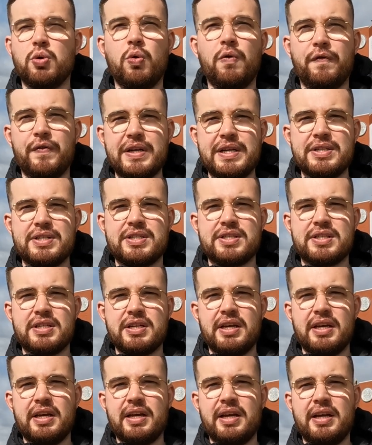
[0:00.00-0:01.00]

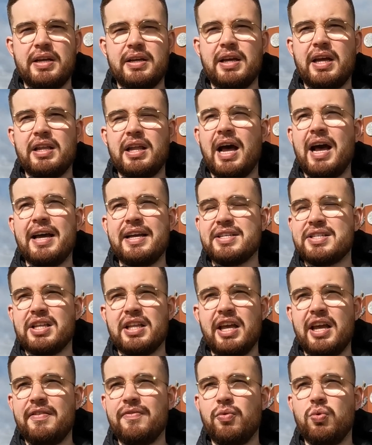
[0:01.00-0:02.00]
trophies at the
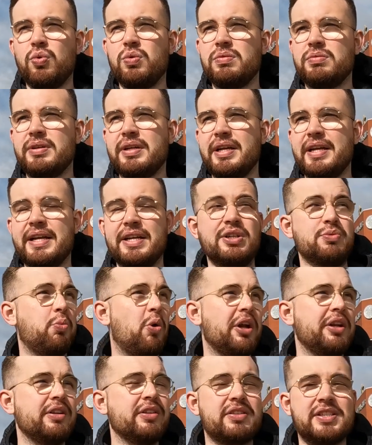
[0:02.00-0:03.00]
highest level, he's
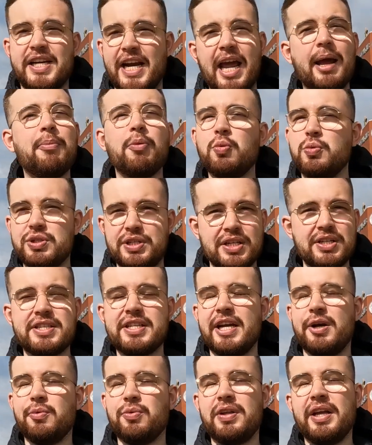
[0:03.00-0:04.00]
won trebles at
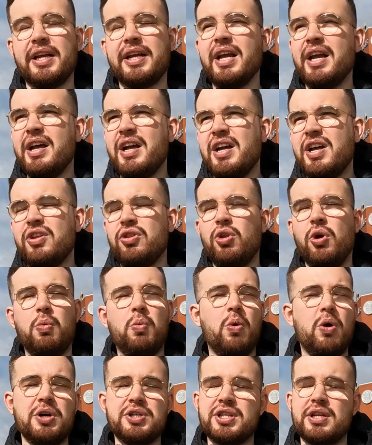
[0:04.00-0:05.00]
Celtic.
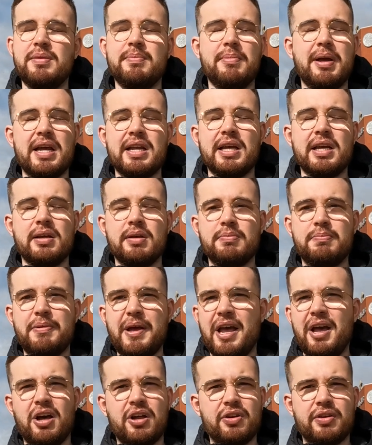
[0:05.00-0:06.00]
There wasn't many
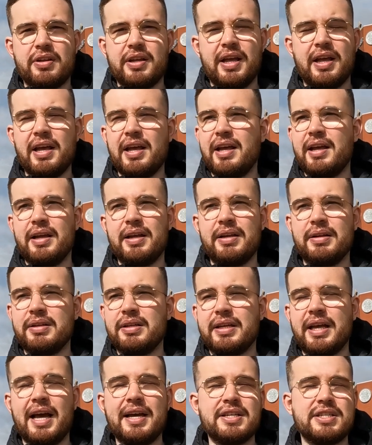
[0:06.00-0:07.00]
better
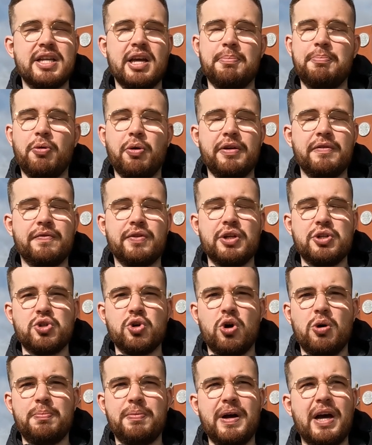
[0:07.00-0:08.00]
guys to appoint for the
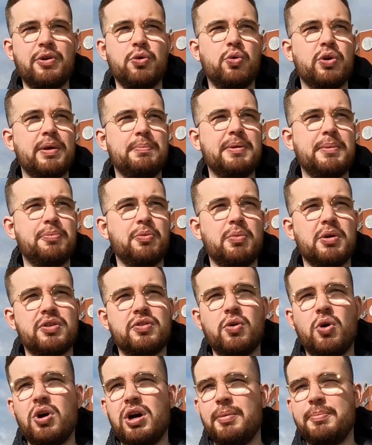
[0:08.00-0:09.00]
job. I know that people were
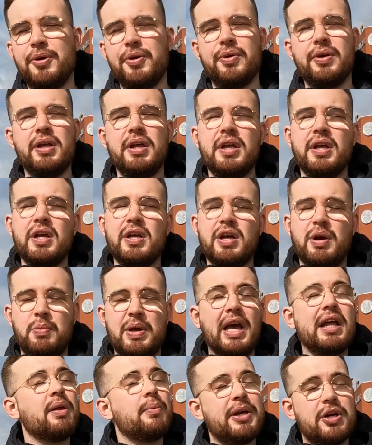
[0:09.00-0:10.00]
talking about, and
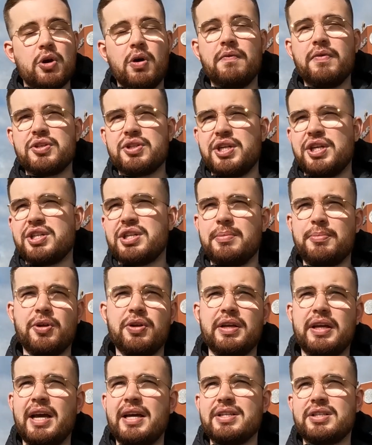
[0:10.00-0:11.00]
we had a wee conversation
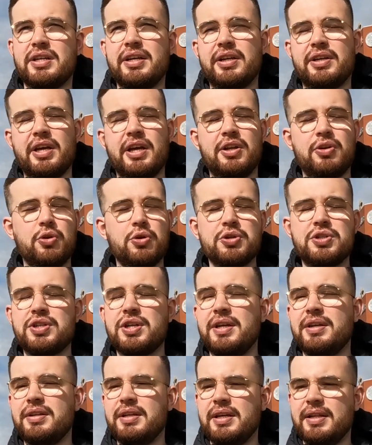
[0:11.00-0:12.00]
about guys like
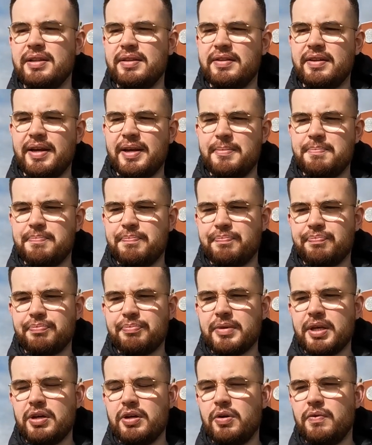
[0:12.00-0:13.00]
Knutson and
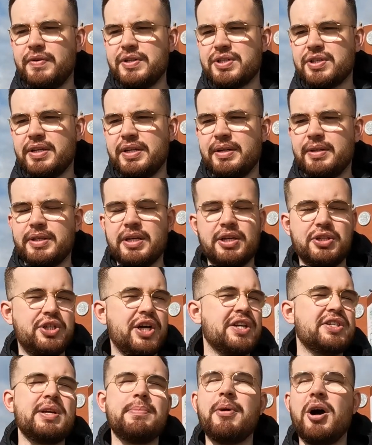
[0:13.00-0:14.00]
obviously
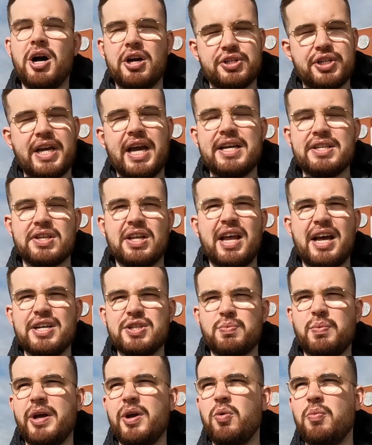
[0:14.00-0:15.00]
Jesse Marsh, guys like
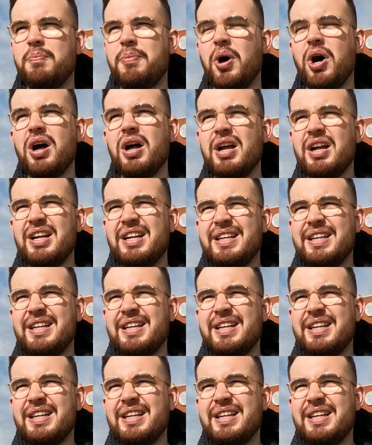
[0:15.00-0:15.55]
that as well, but